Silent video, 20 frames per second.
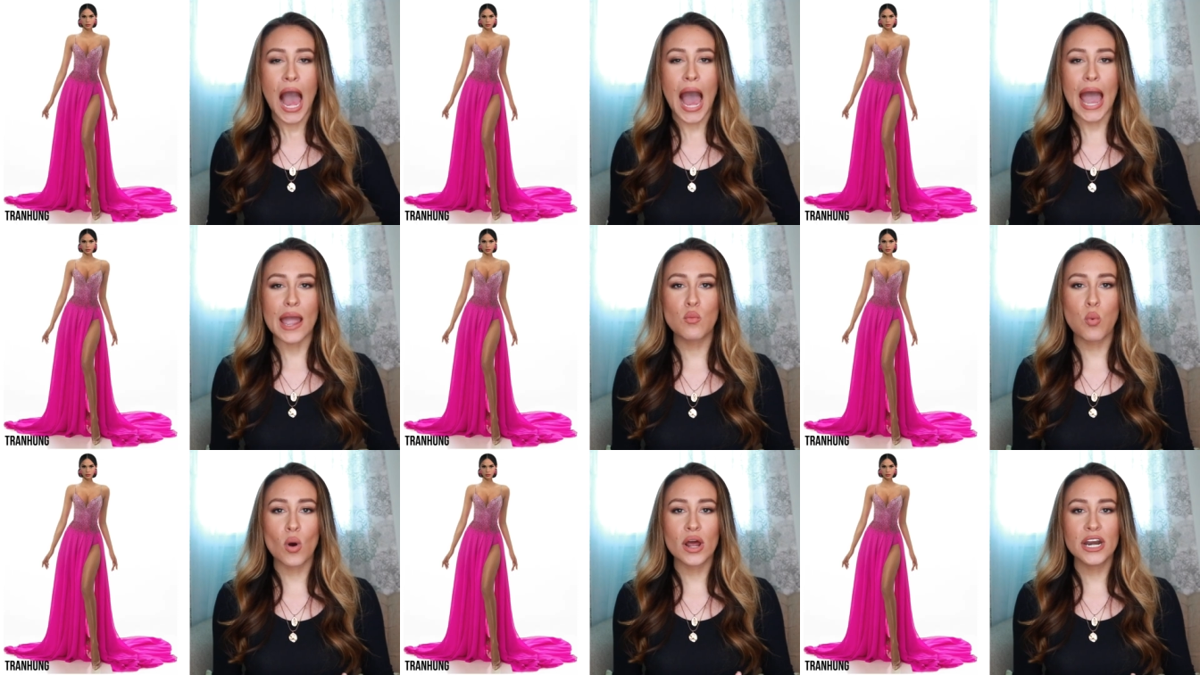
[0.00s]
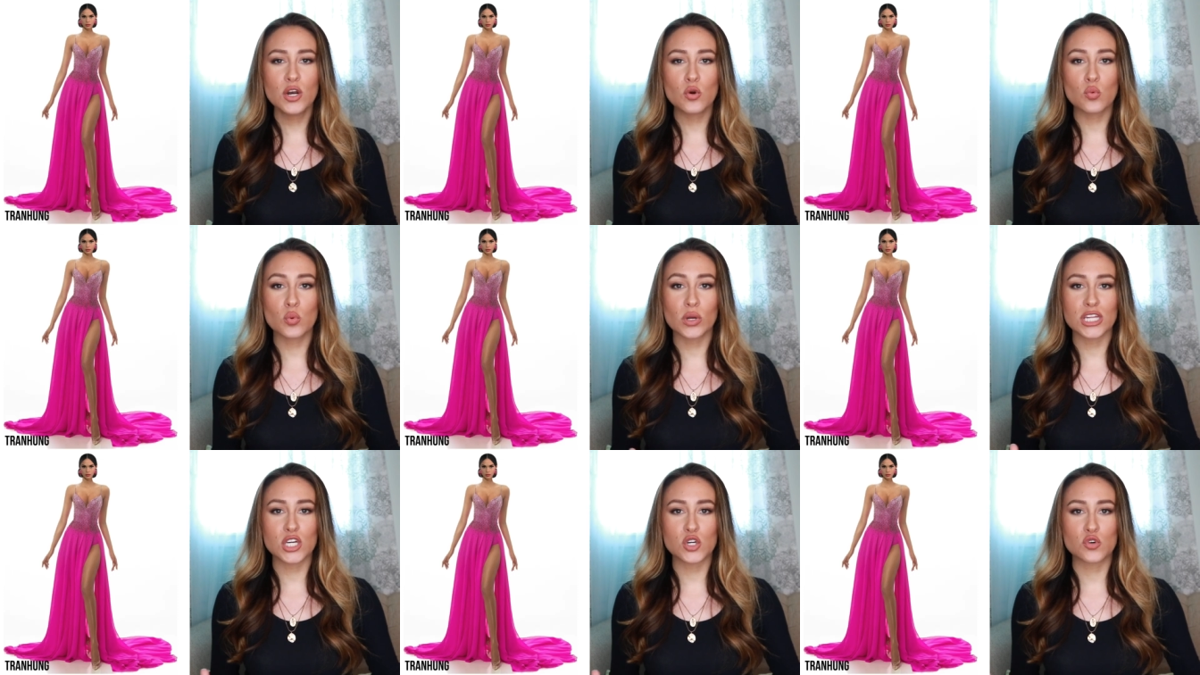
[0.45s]
I wanted to
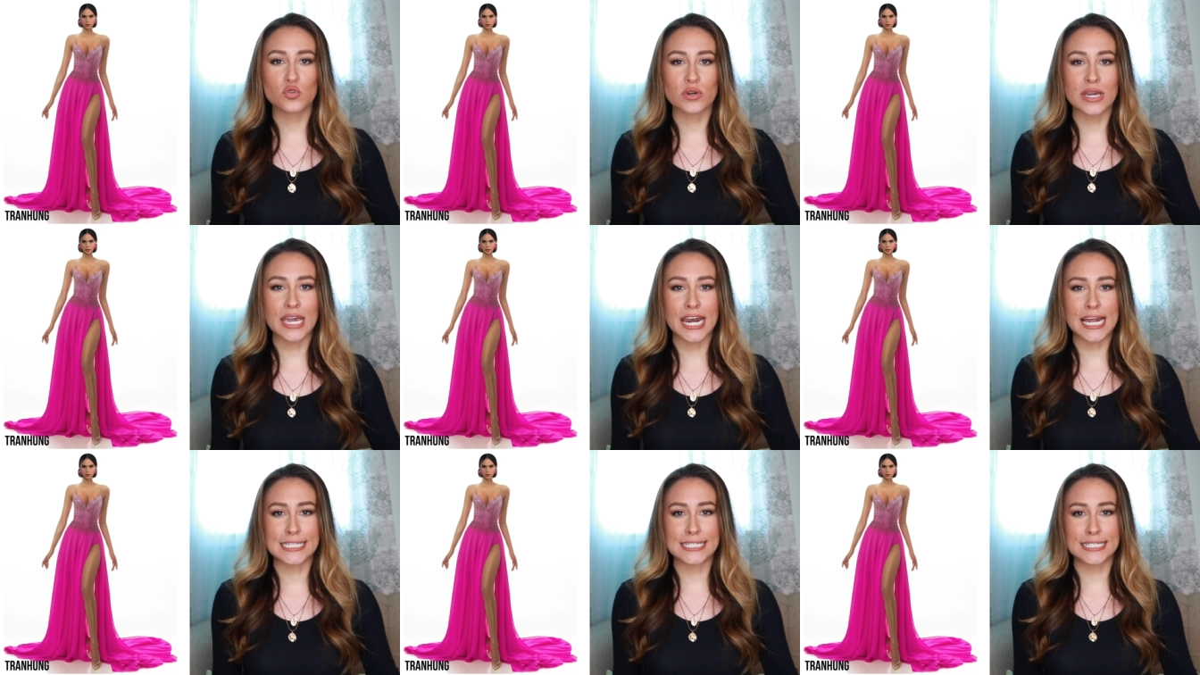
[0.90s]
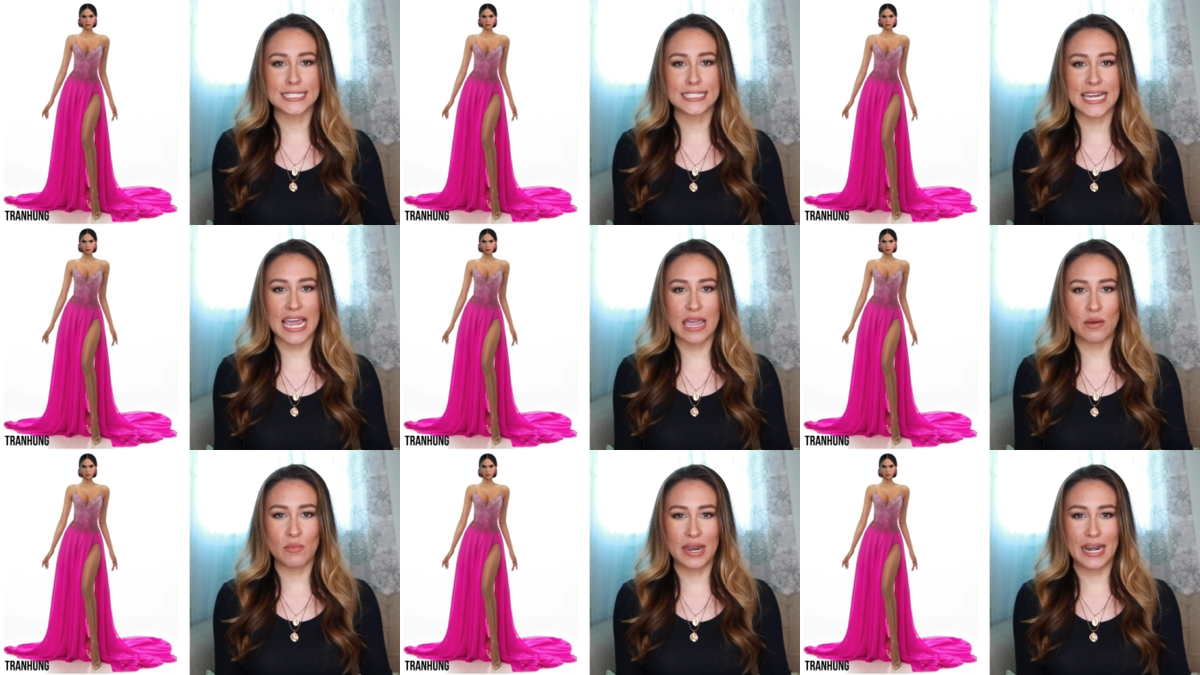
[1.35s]
really create a
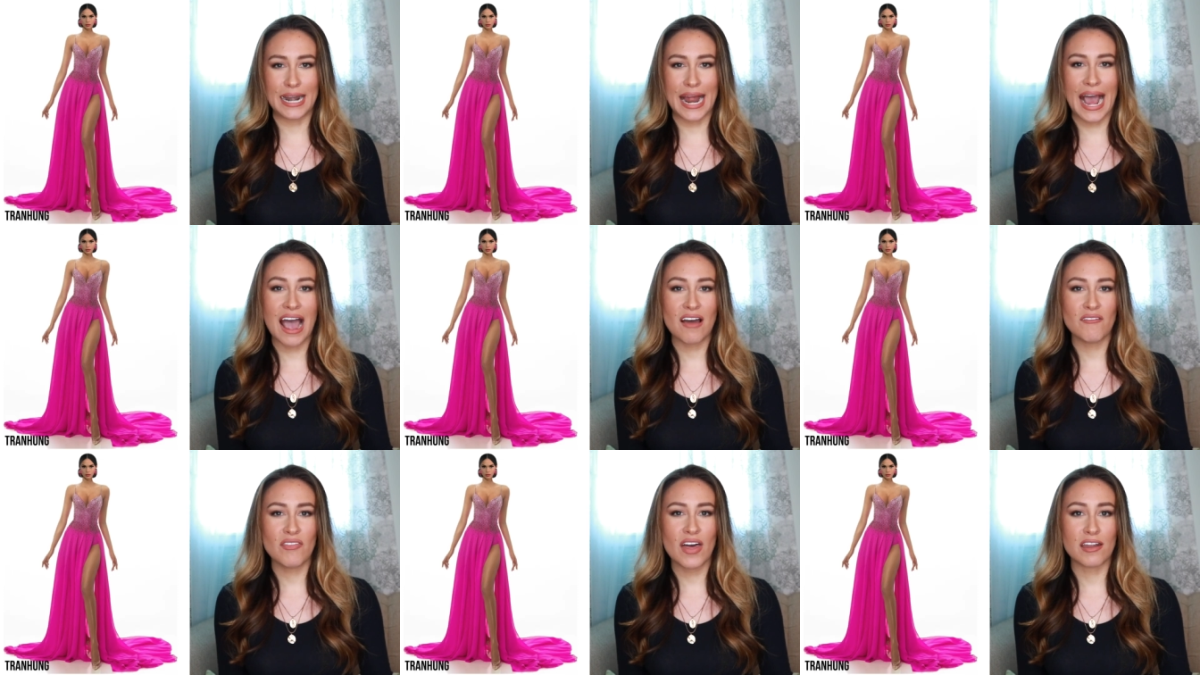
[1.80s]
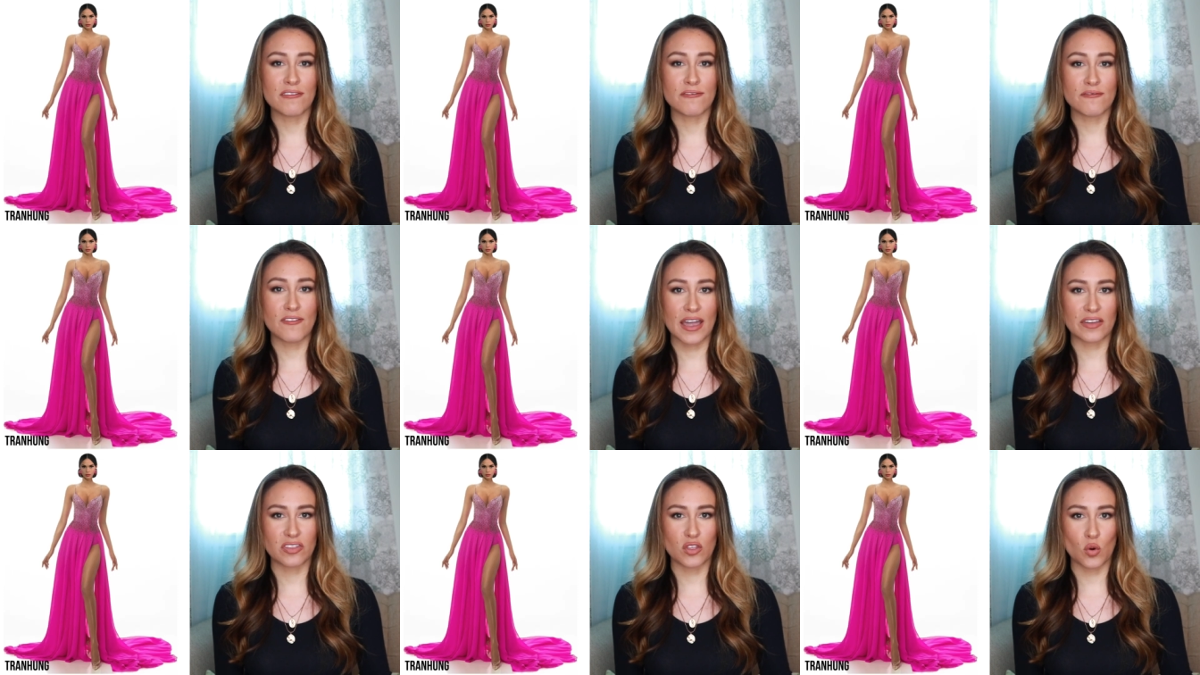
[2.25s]
statement and have that
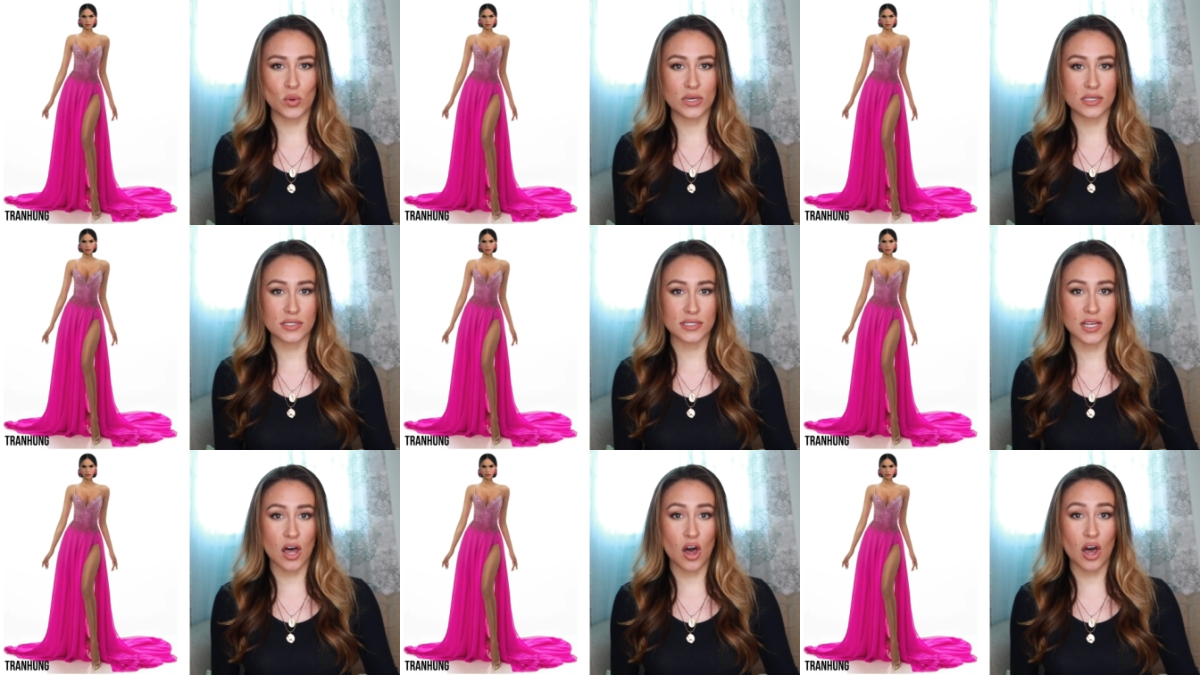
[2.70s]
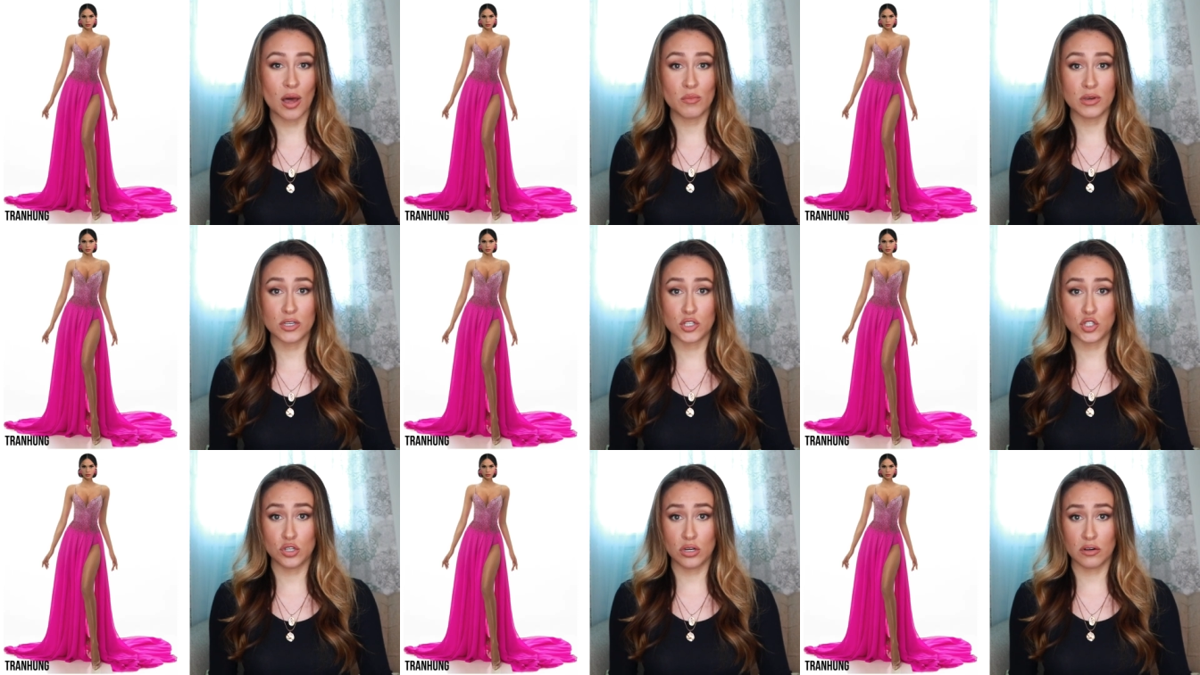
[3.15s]
effect that we saw at
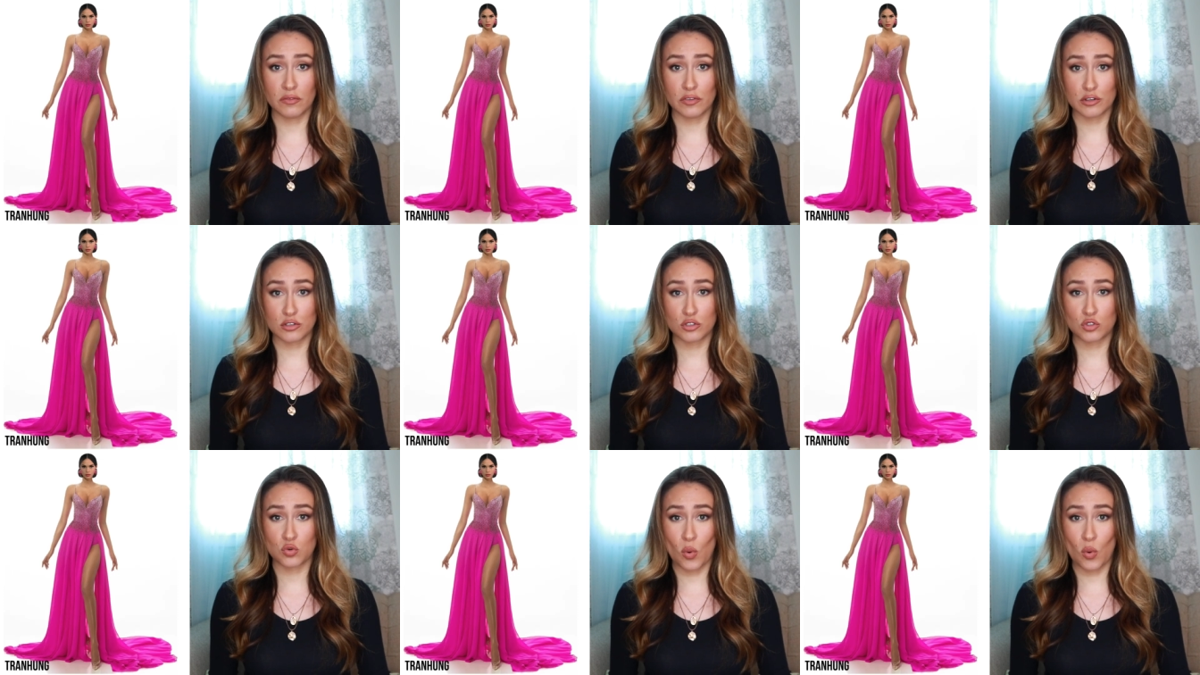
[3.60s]
Miss Universe